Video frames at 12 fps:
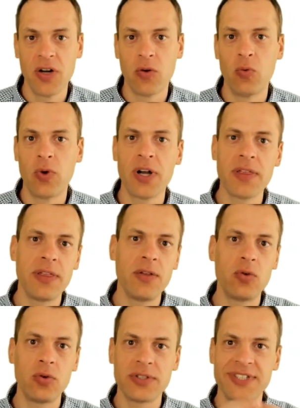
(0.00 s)
what
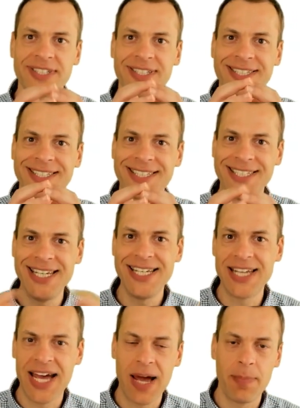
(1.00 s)
those
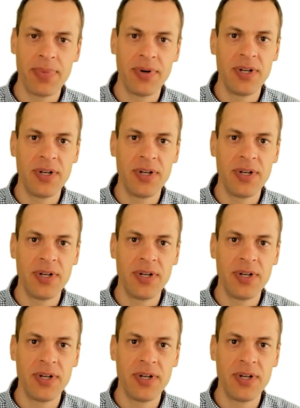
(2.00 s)
CDAP